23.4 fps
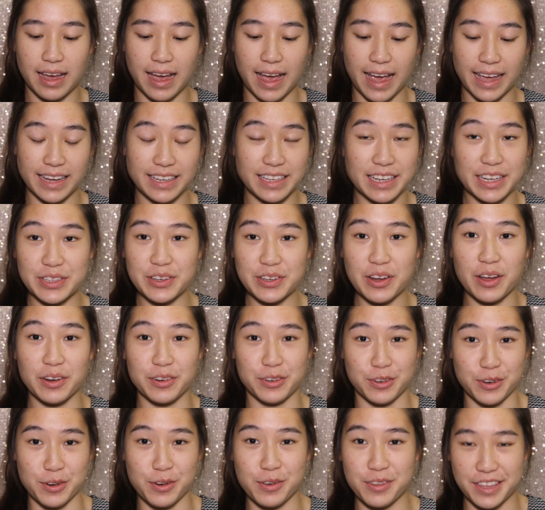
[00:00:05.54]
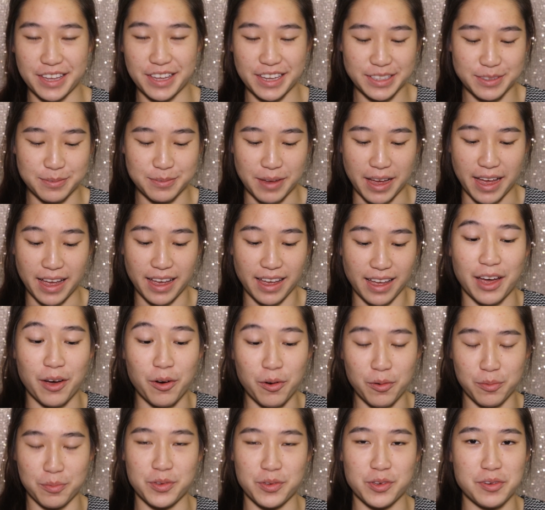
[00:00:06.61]
I did not know this, but I
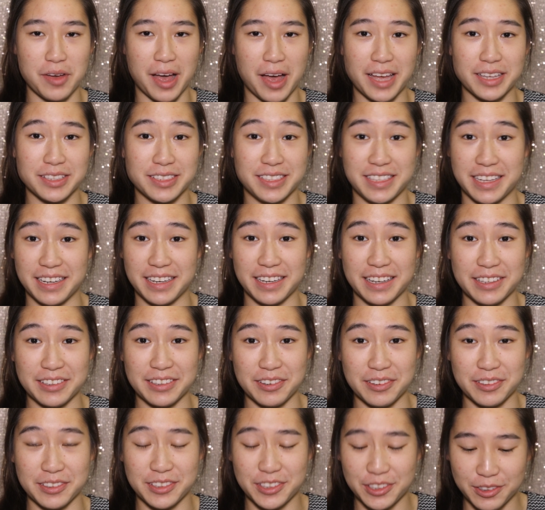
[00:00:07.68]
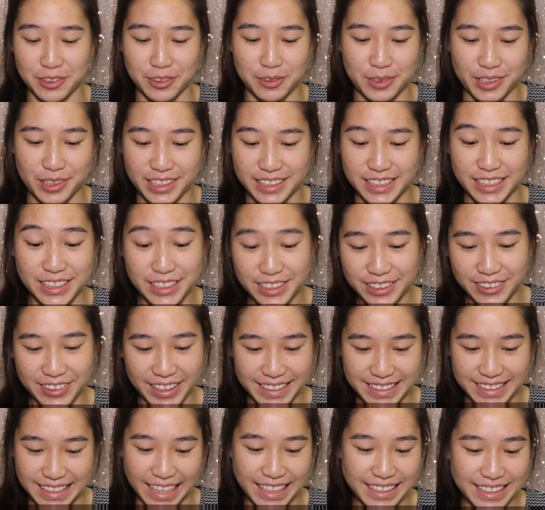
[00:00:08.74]
hope you guys didn't know too because it's so
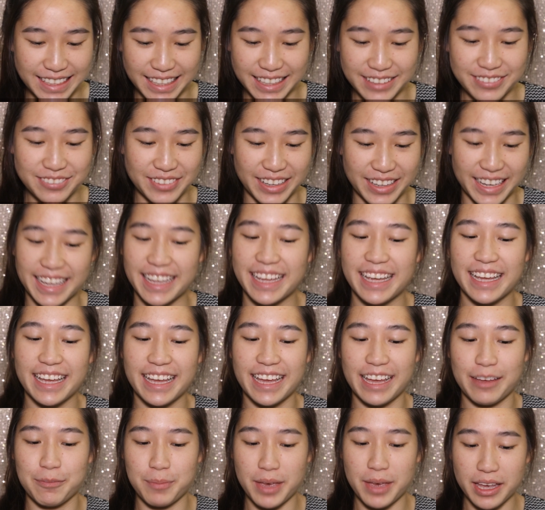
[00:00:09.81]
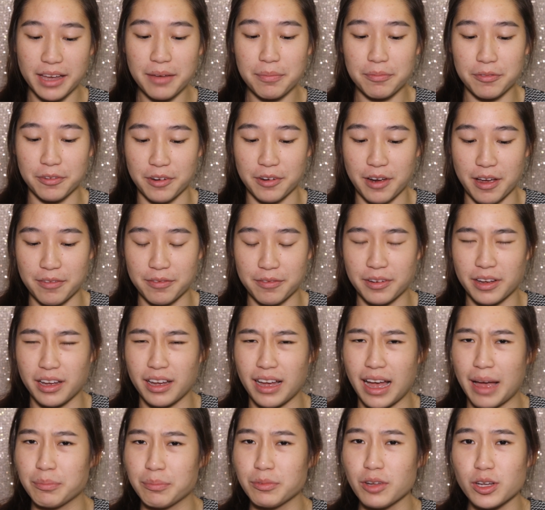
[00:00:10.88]
exciting. But Makeup Forever,
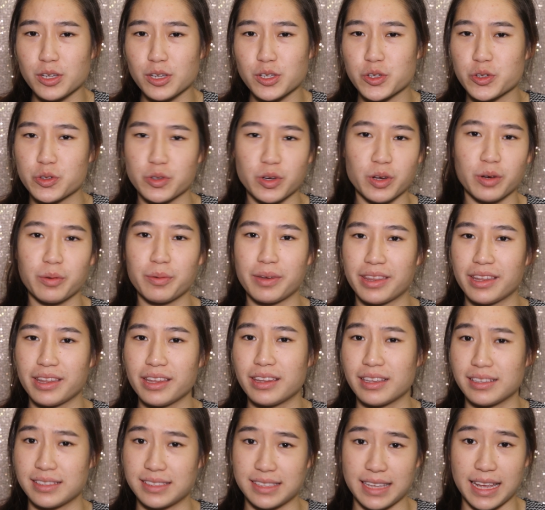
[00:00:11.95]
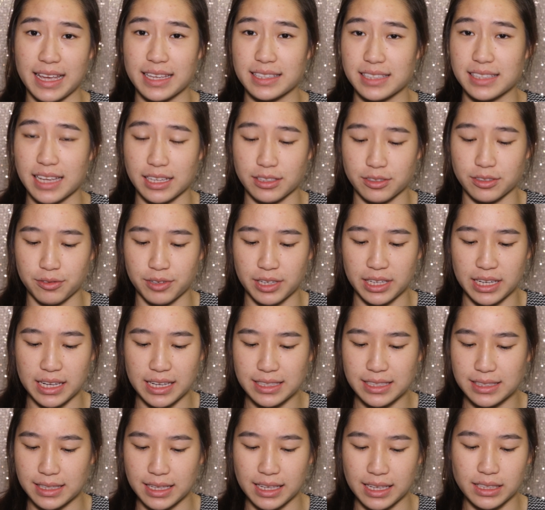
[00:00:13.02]
I'm not sure whether the States has
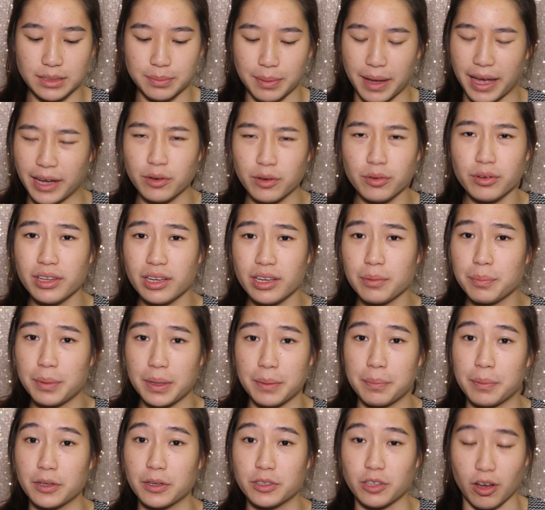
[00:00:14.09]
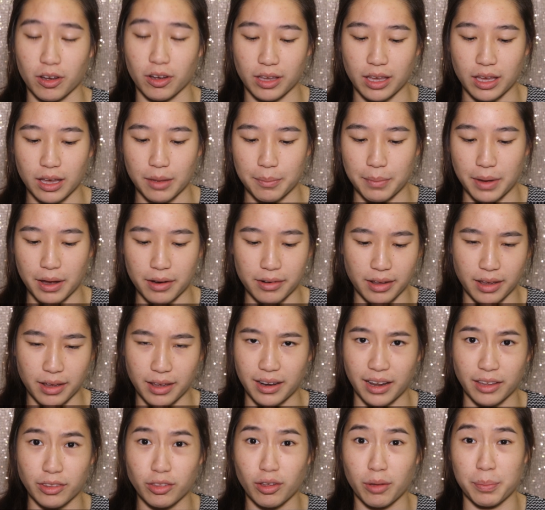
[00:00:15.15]
released this, but I don't hear people talking about it, and
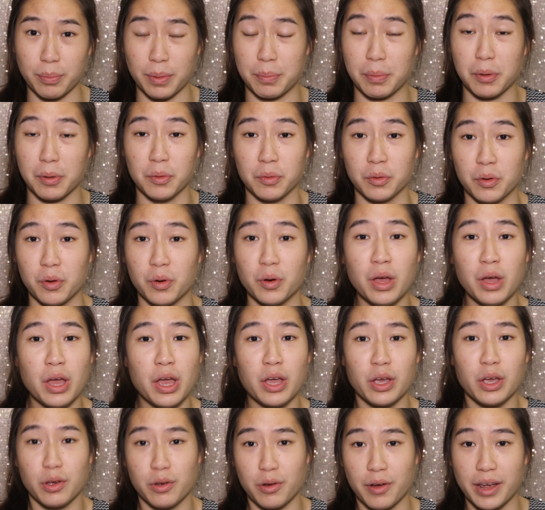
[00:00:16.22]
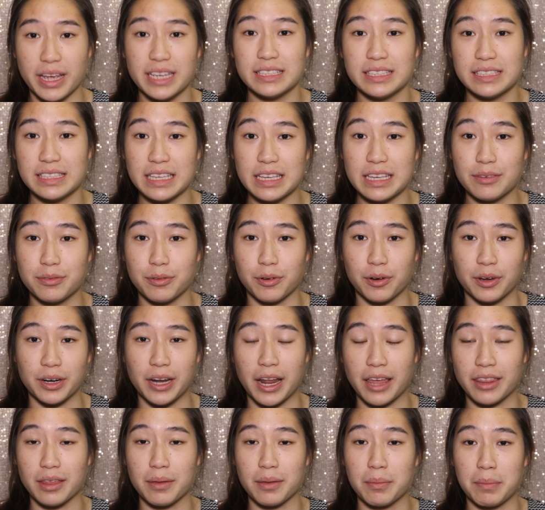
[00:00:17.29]
I thought people would go crazy for
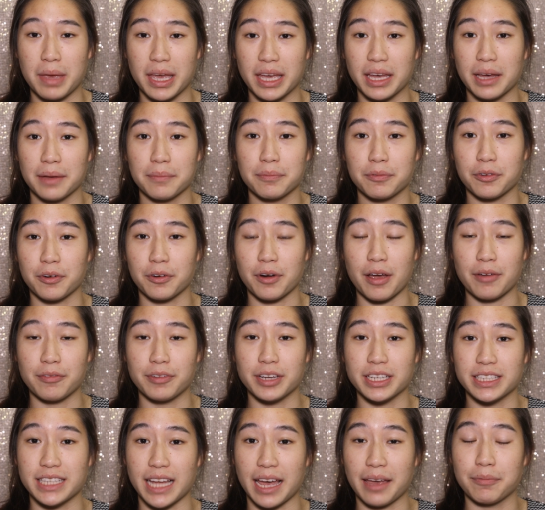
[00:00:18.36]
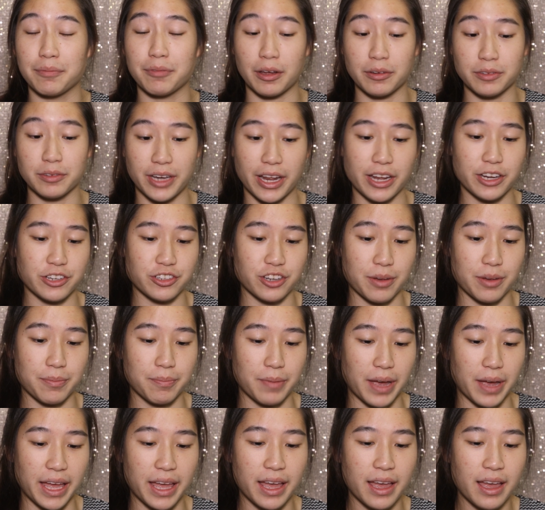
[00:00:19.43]
another Makeup Forever type foundation.
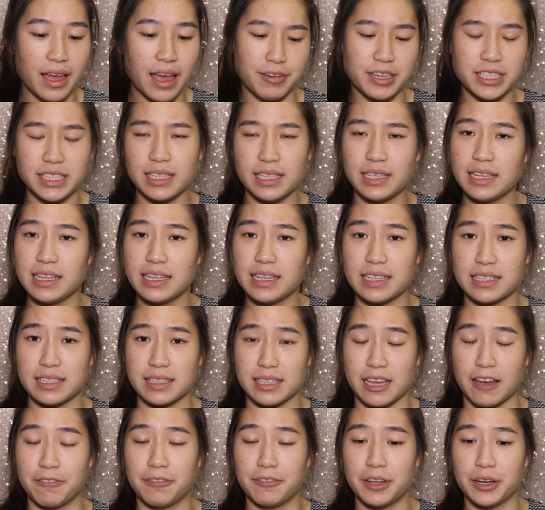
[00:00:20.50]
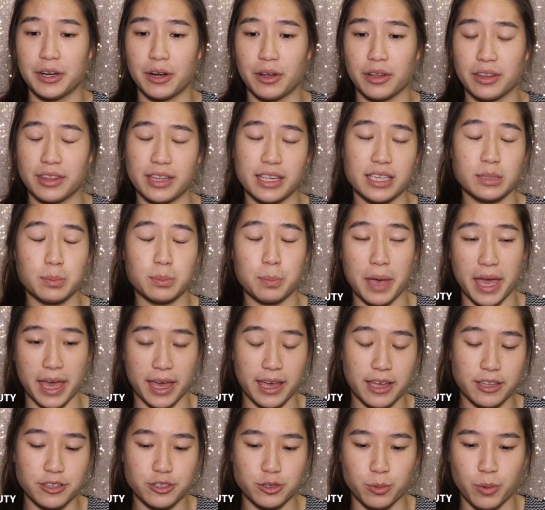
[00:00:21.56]
But recently discovered on this
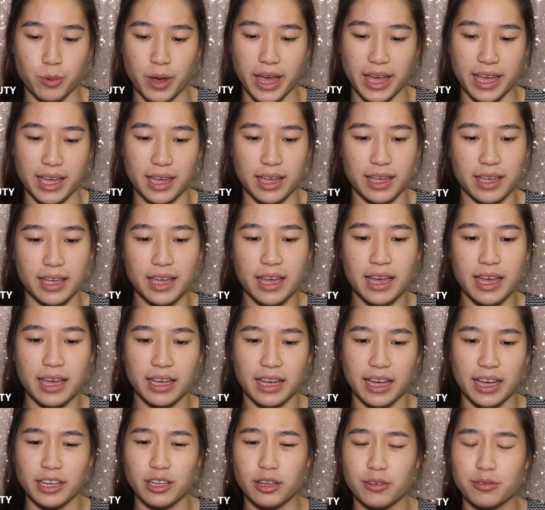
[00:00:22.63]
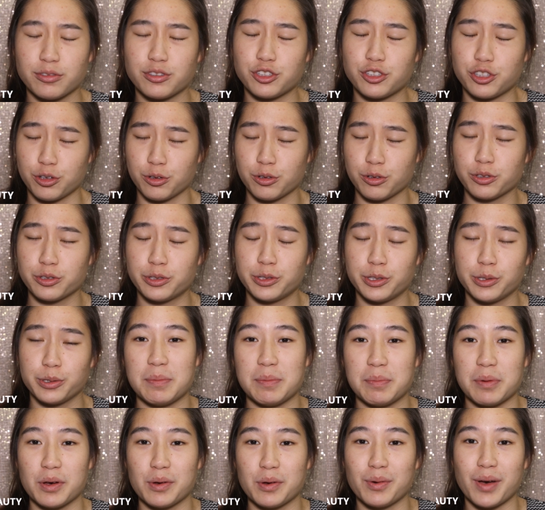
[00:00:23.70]
page where it kind of shows you
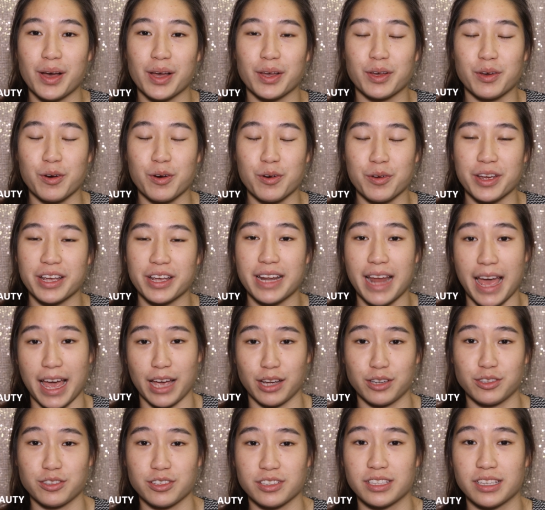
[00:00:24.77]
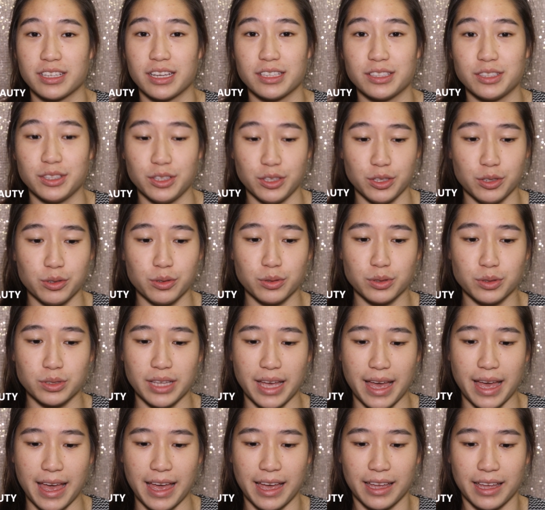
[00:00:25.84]
people what Korean actresses use,
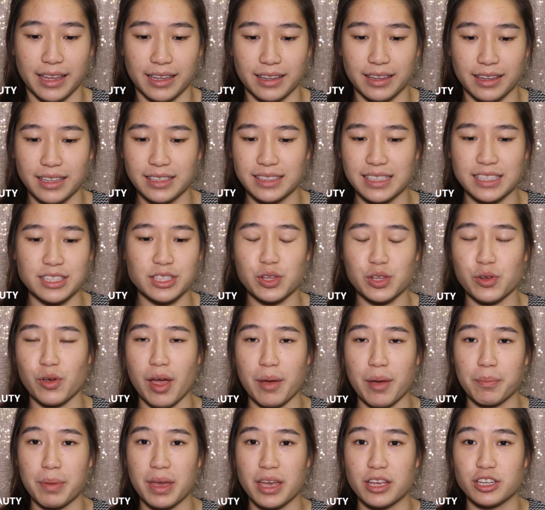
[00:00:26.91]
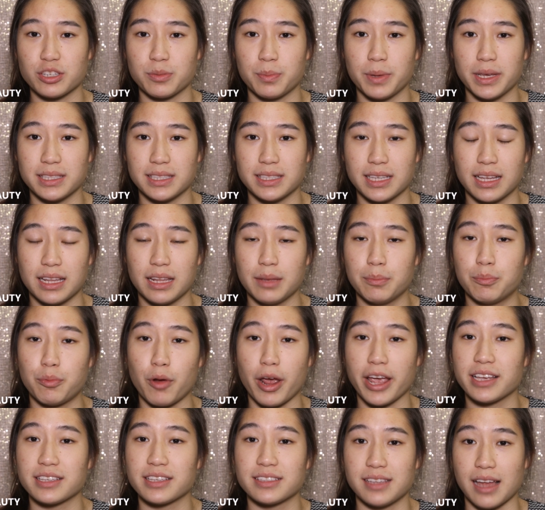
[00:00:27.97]
and this Instagram page basically
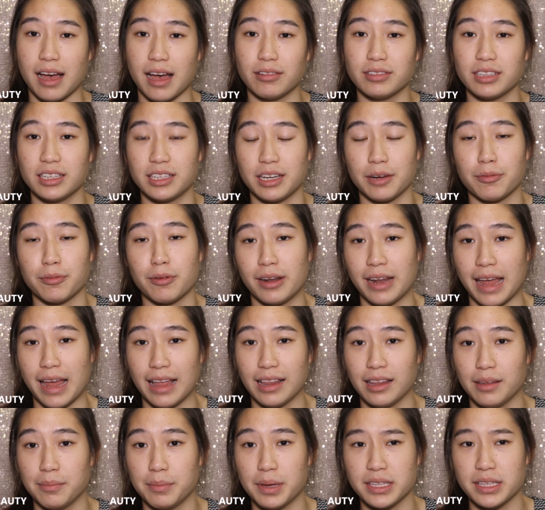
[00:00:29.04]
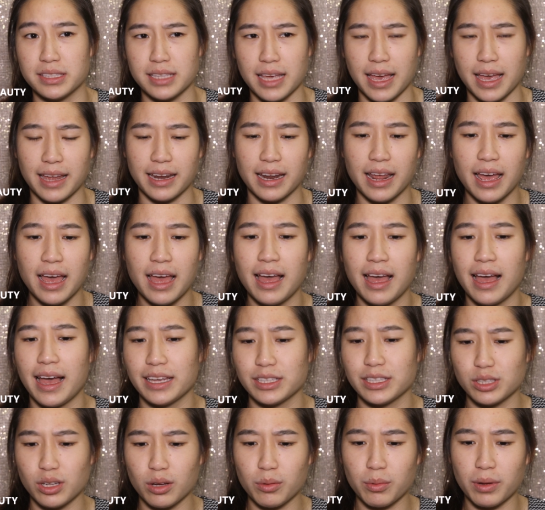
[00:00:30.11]
breaks down the different elements, and I
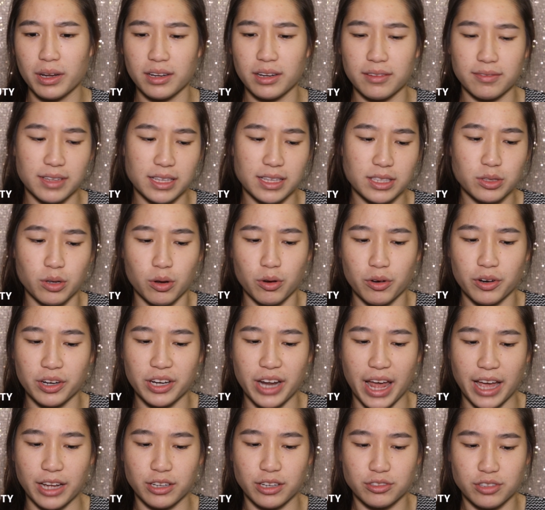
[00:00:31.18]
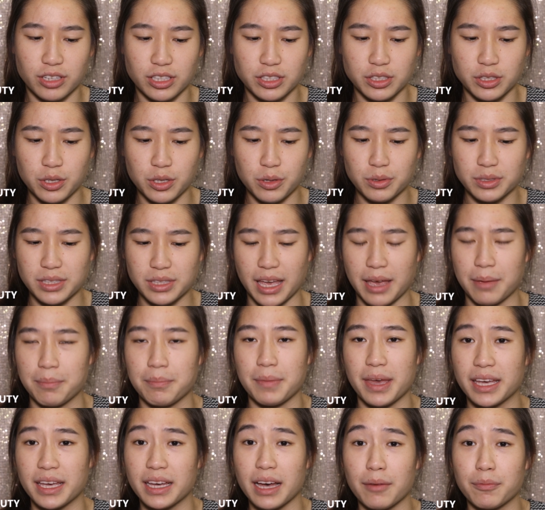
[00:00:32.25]
saw one of this Korean actress use a
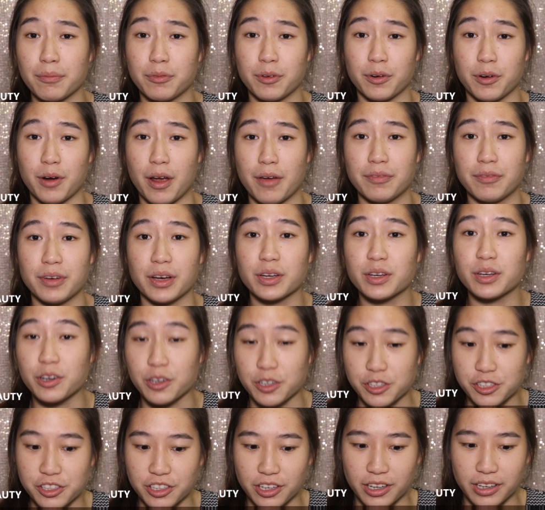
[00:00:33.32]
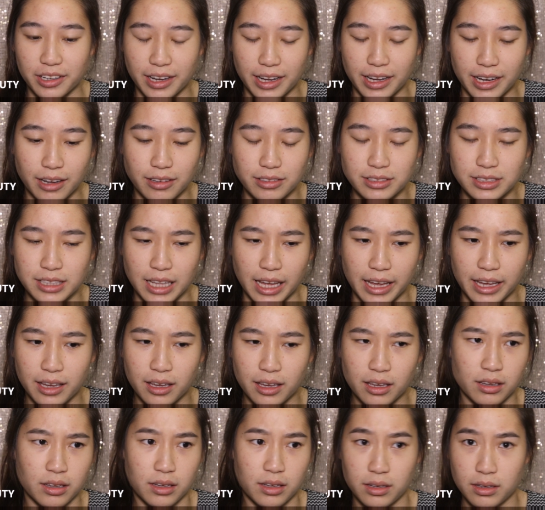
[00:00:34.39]
Makeup Forever cushion, and I was like,
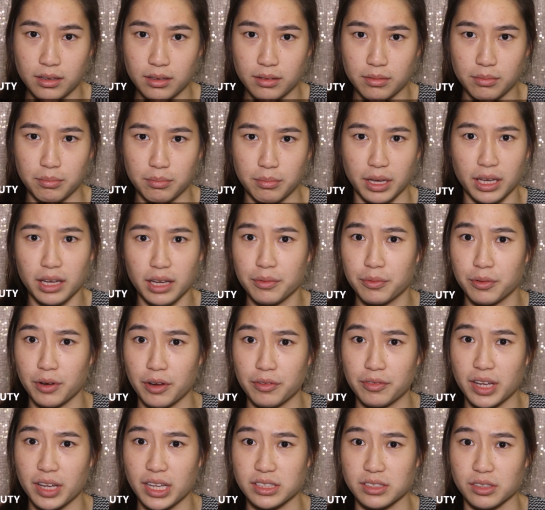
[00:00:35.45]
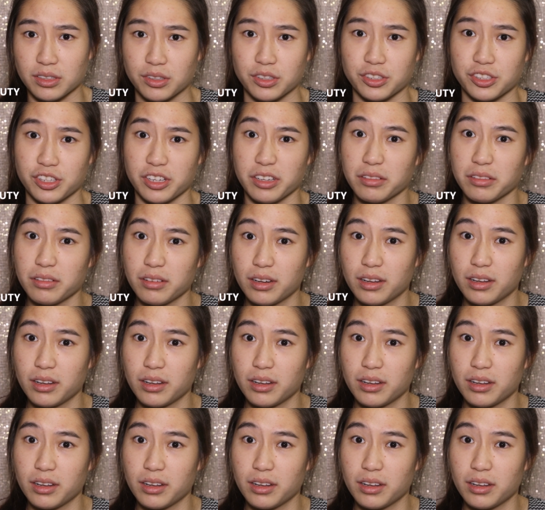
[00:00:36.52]
Makeup Forever has a cushion?